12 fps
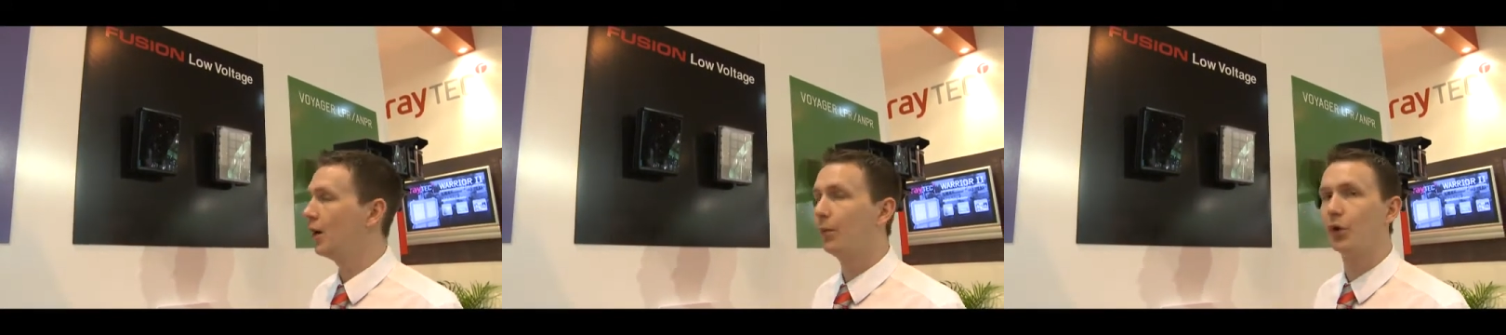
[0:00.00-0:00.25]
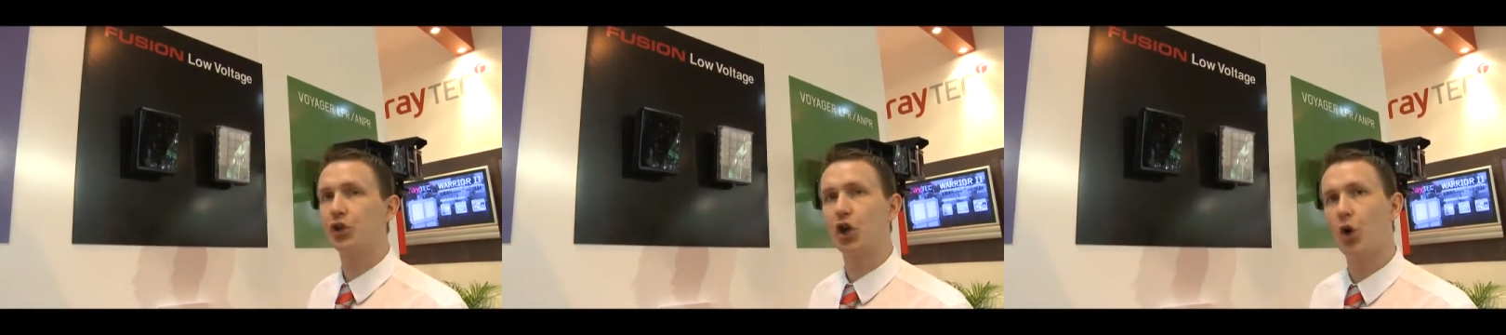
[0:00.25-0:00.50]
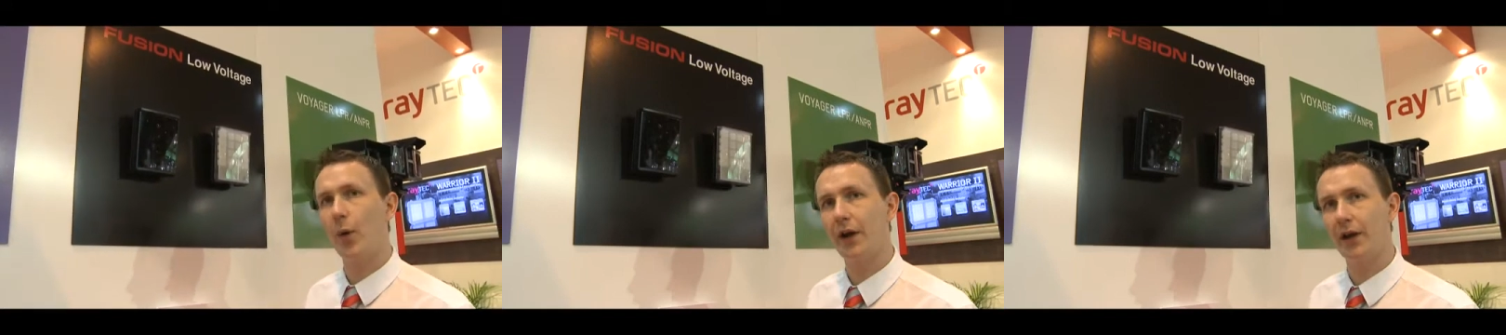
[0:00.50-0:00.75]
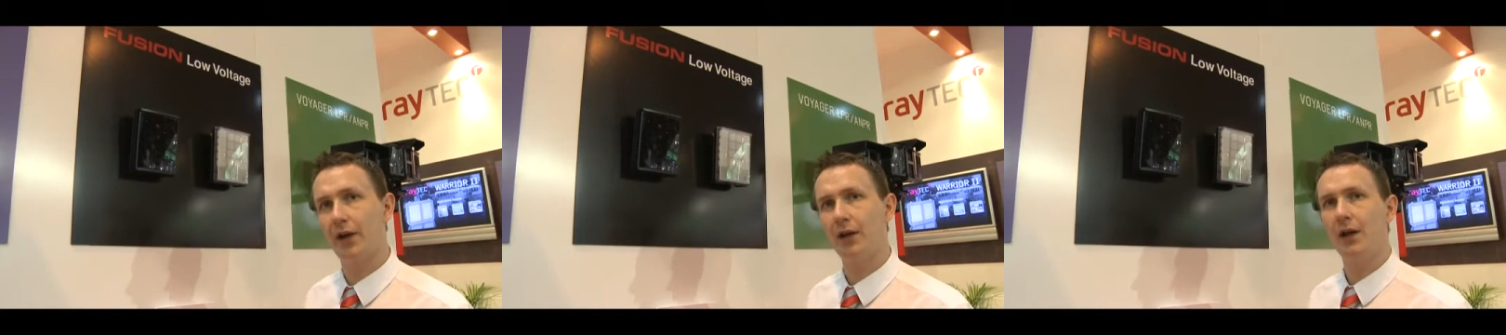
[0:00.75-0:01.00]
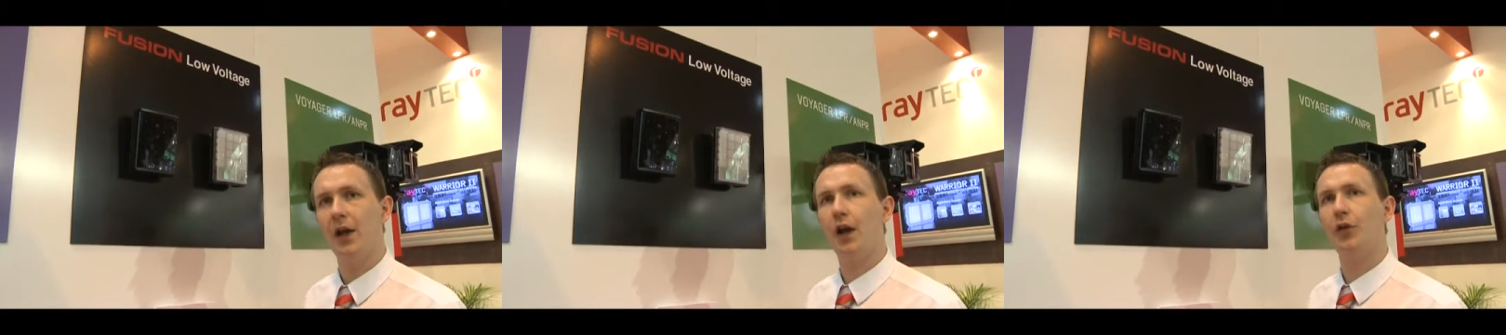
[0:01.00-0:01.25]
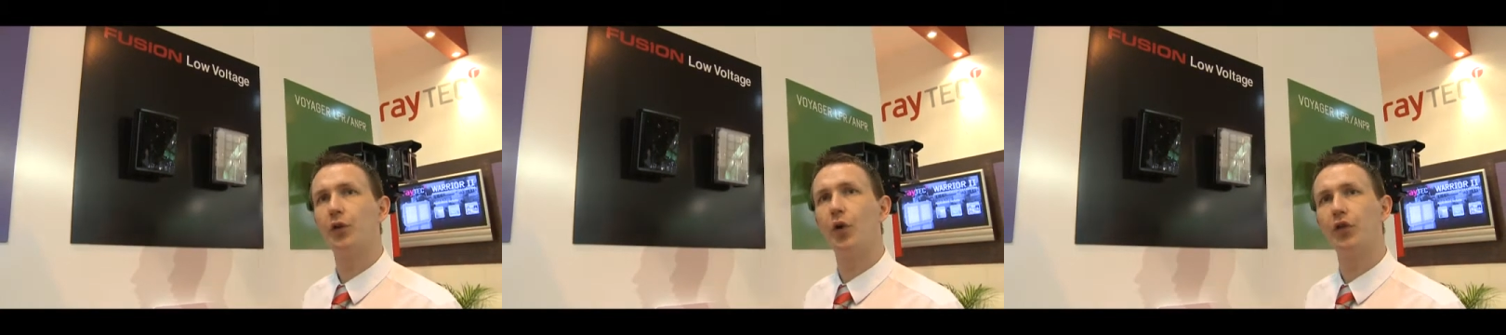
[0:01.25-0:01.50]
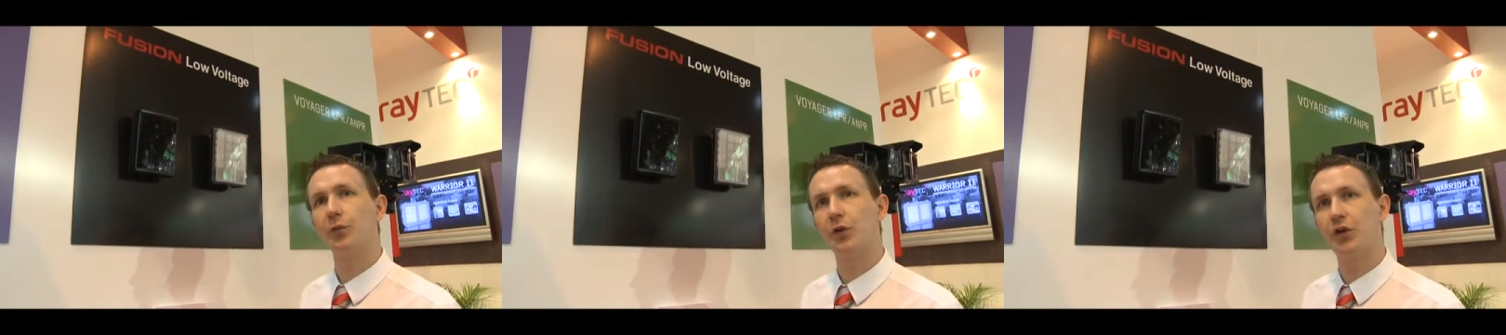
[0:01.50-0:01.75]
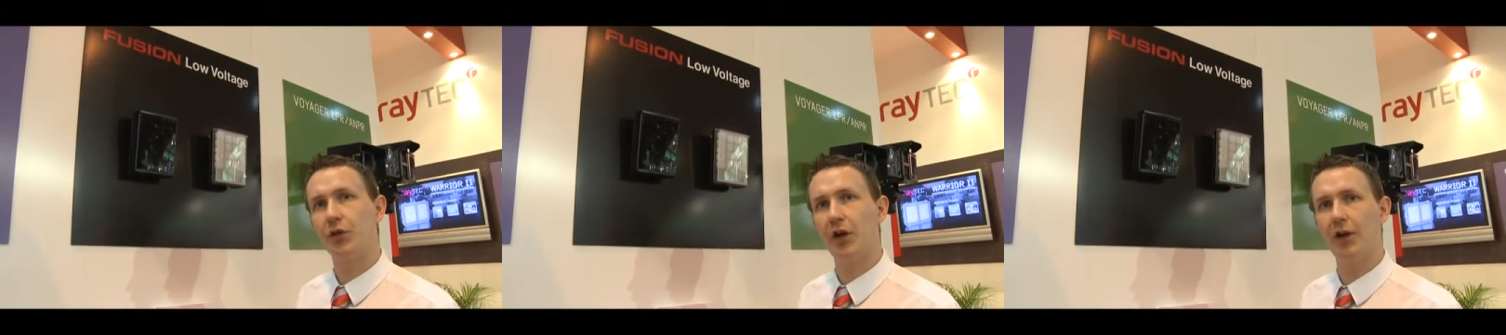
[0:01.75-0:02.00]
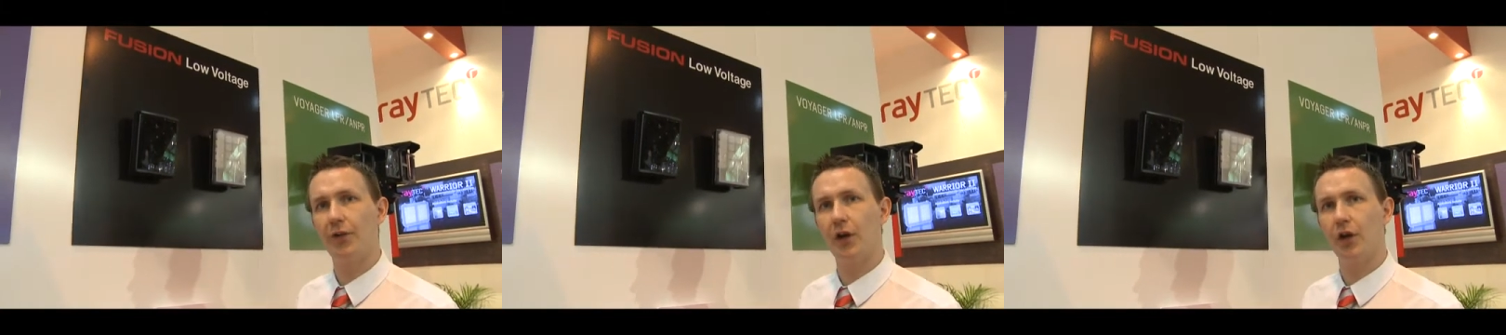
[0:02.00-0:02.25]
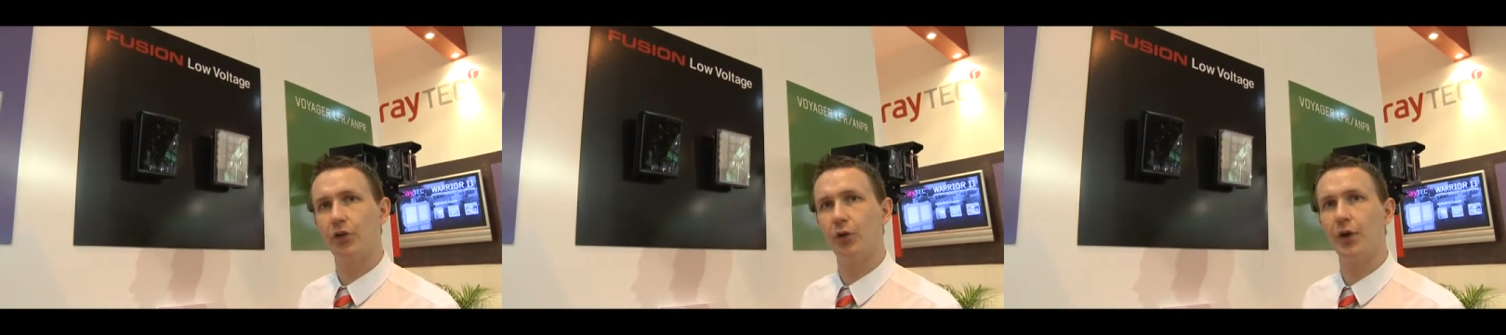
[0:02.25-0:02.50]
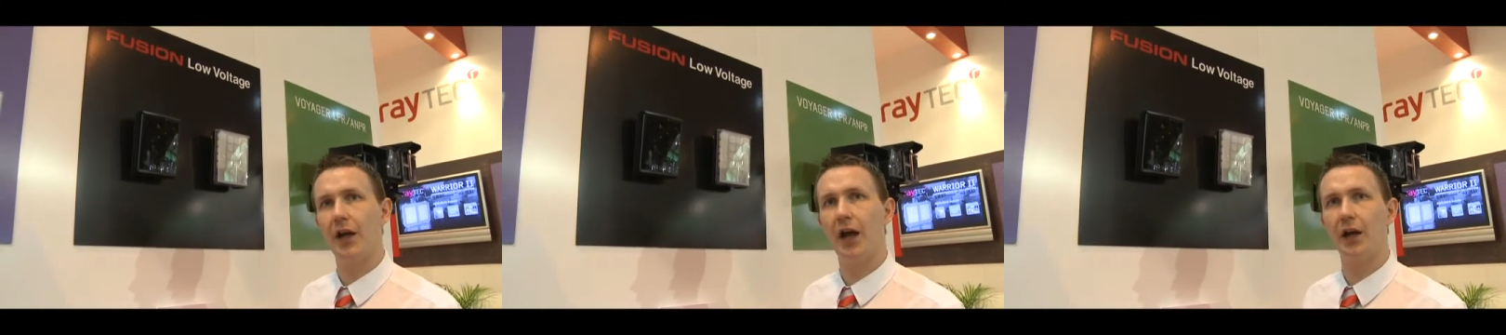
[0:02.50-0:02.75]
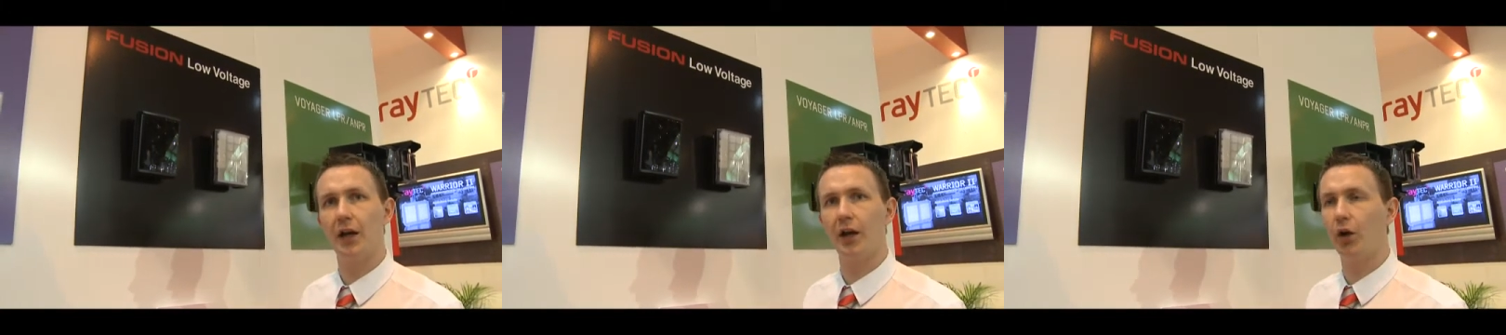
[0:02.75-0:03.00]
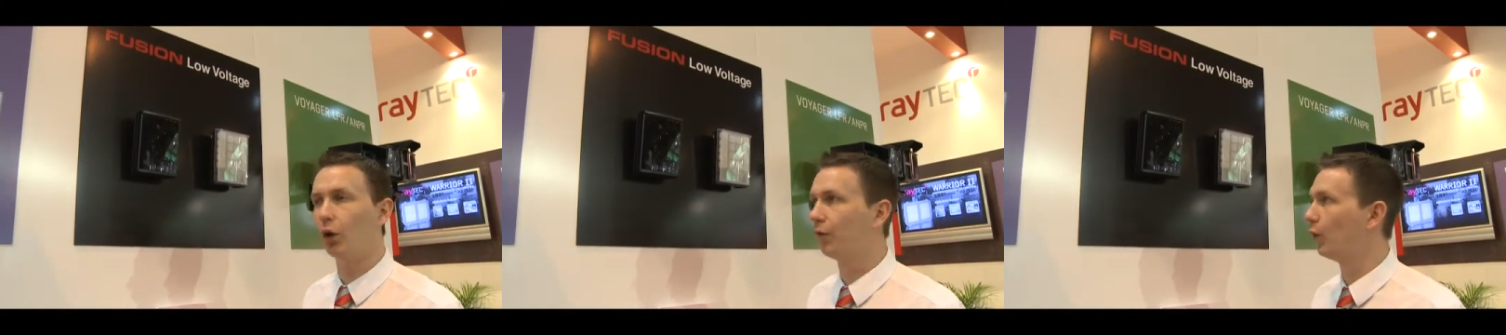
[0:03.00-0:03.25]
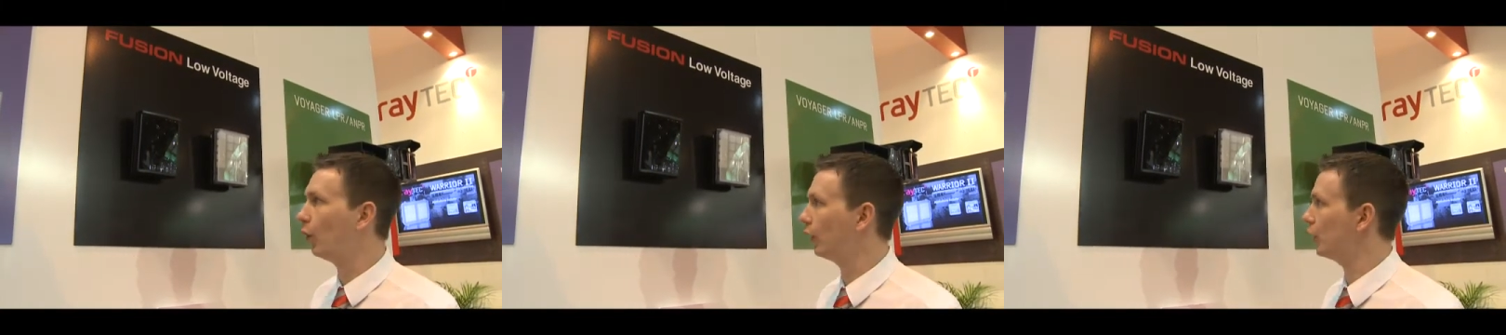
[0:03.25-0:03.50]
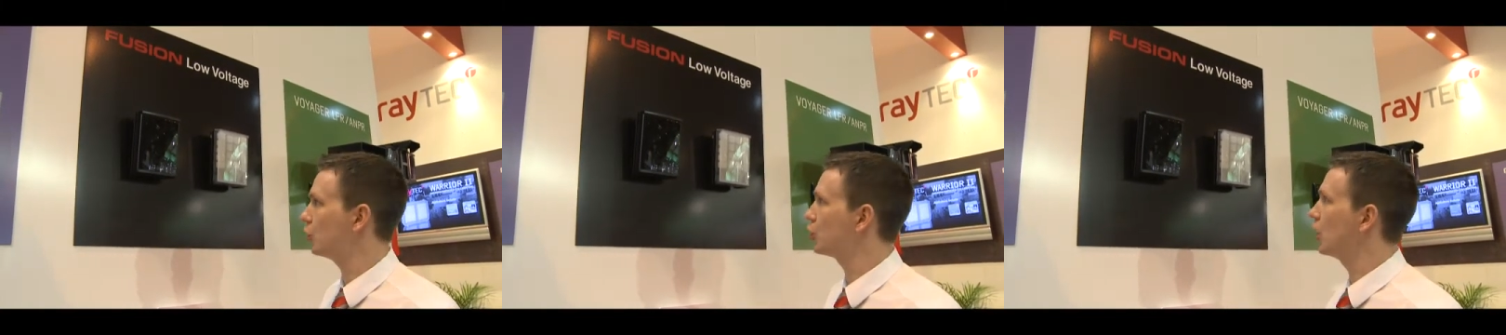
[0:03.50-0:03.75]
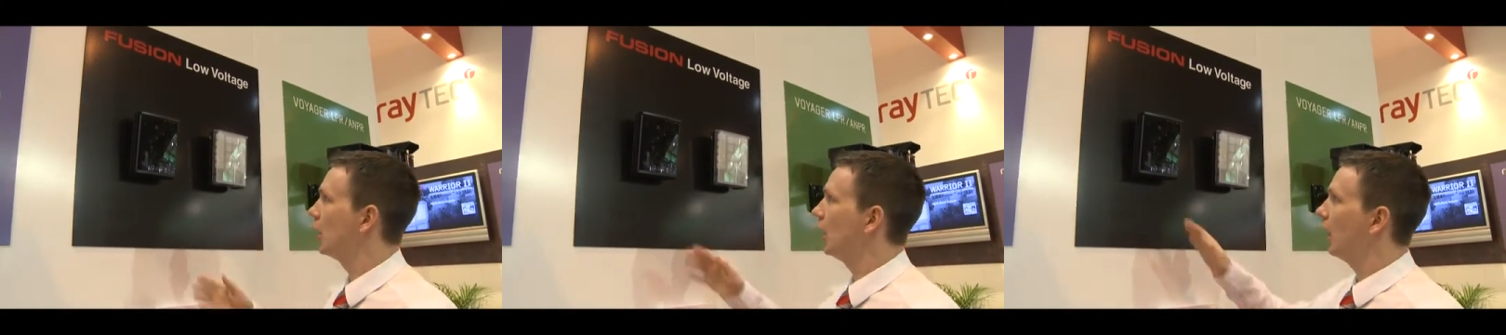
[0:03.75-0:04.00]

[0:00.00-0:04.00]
much quicker, and it's also much safer because you're only handling low voltage.